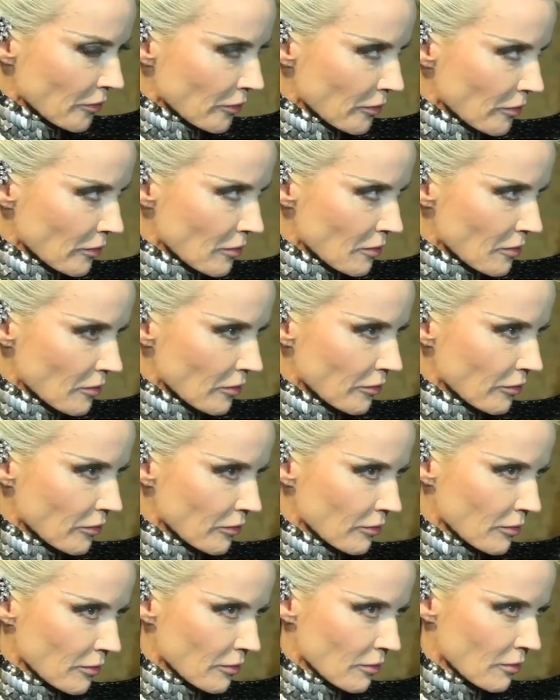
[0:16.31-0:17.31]

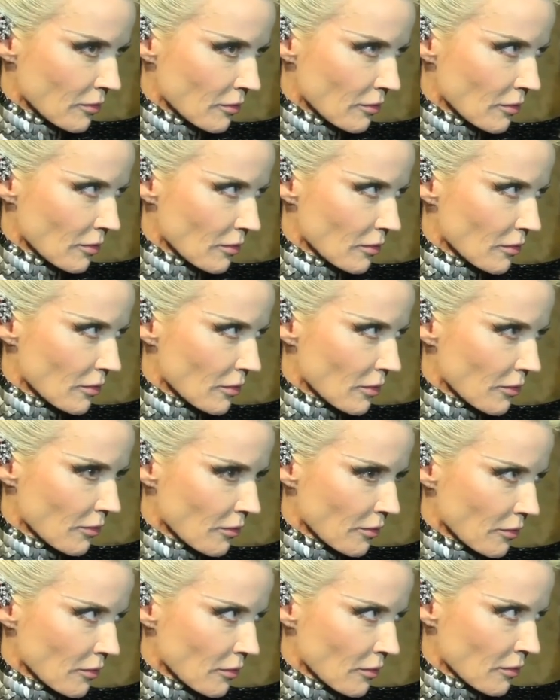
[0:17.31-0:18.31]

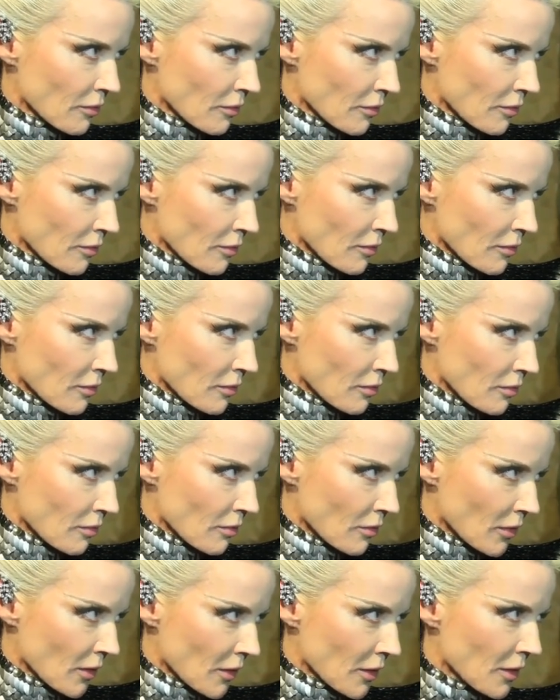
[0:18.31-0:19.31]

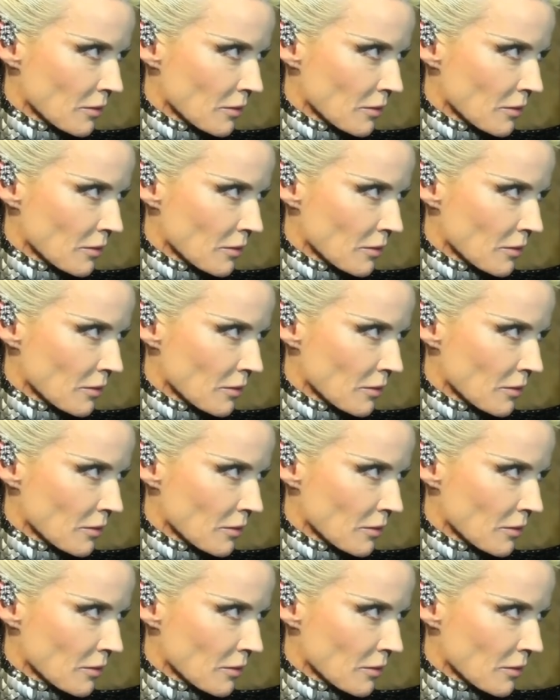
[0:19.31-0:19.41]
No words are spoken by the person on screen.